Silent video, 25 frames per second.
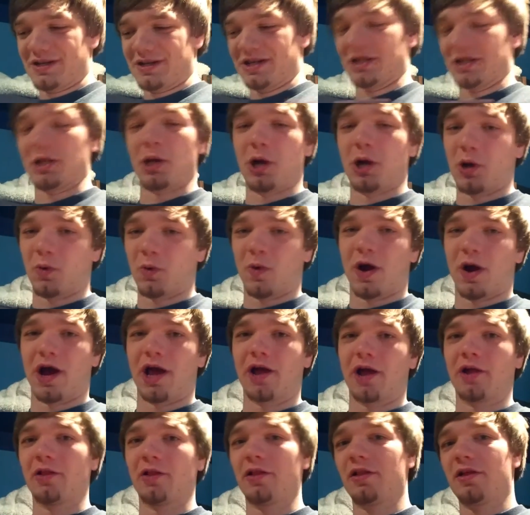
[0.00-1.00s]
a long
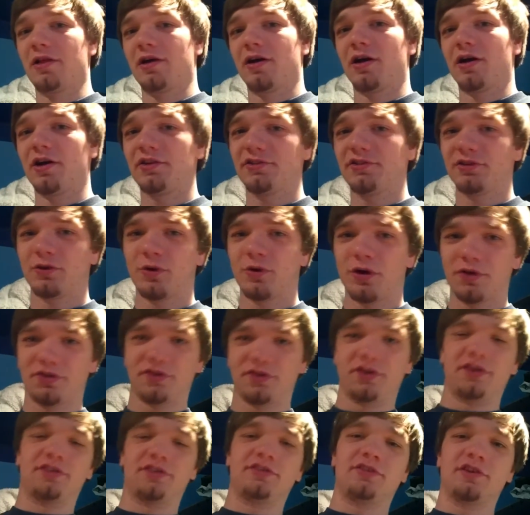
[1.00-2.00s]
while. Also, on
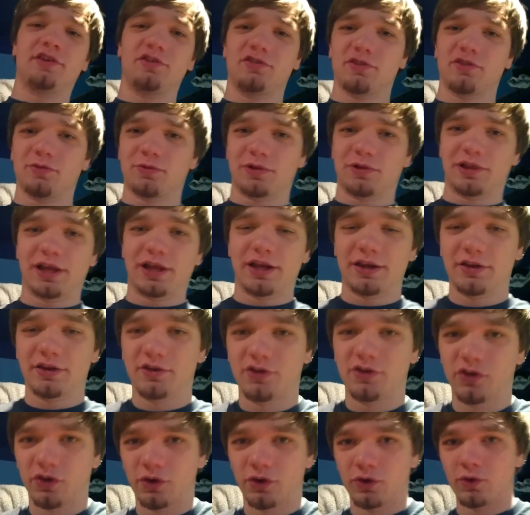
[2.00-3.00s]
the decision related
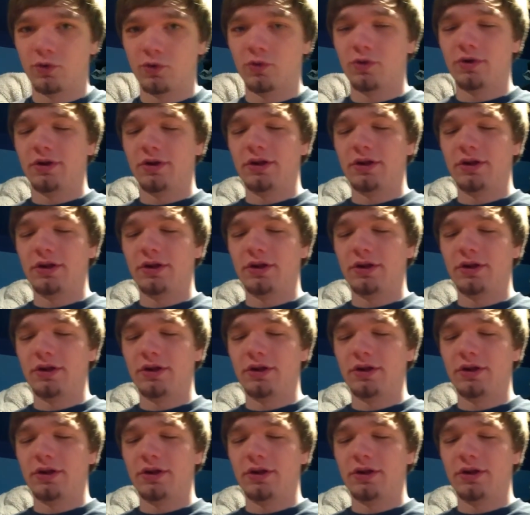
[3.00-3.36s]
to